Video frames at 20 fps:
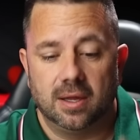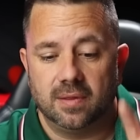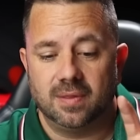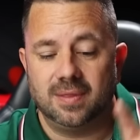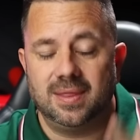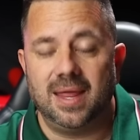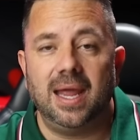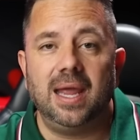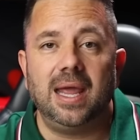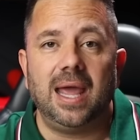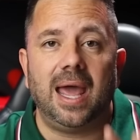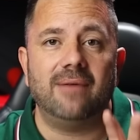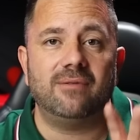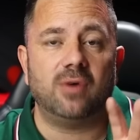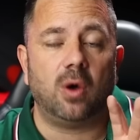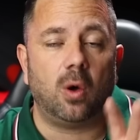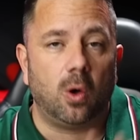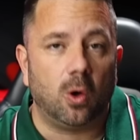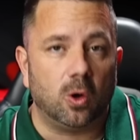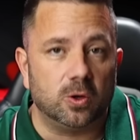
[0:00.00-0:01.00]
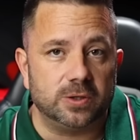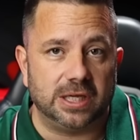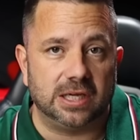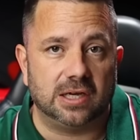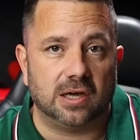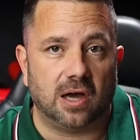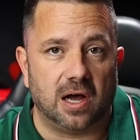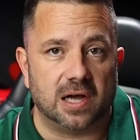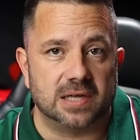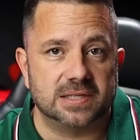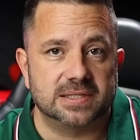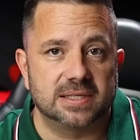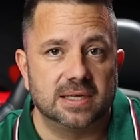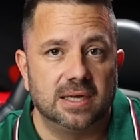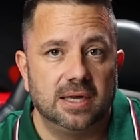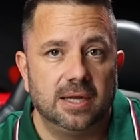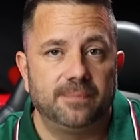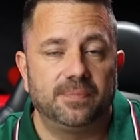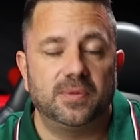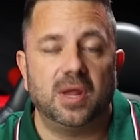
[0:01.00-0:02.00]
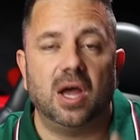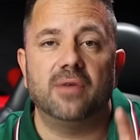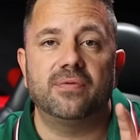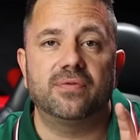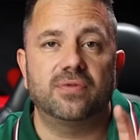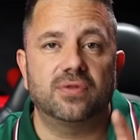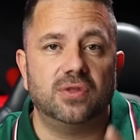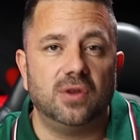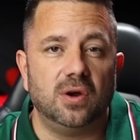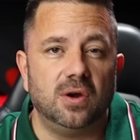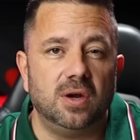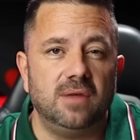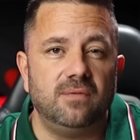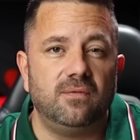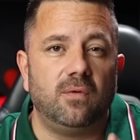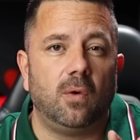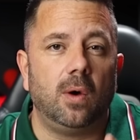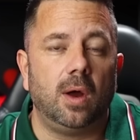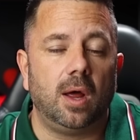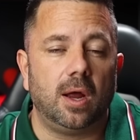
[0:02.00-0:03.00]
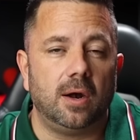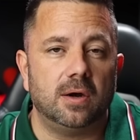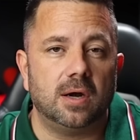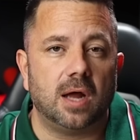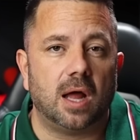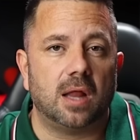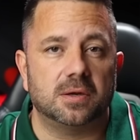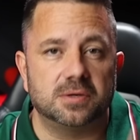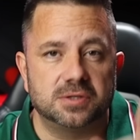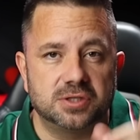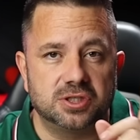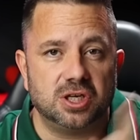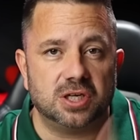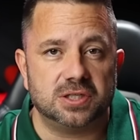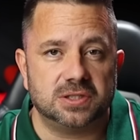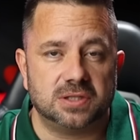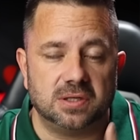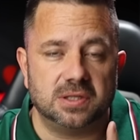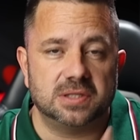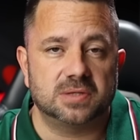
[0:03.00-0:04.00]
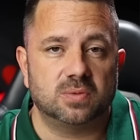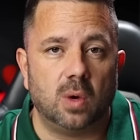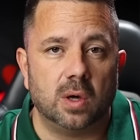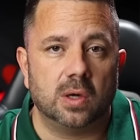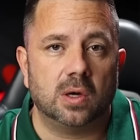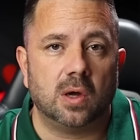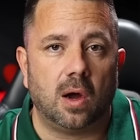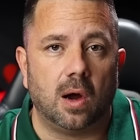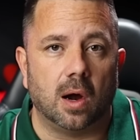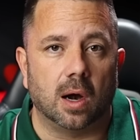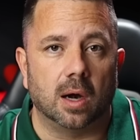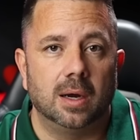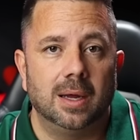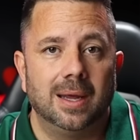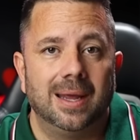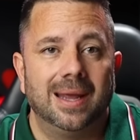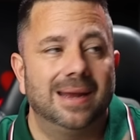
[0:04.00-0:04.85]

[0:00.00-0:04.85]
they have a holding cost of $3,400 just on this one car.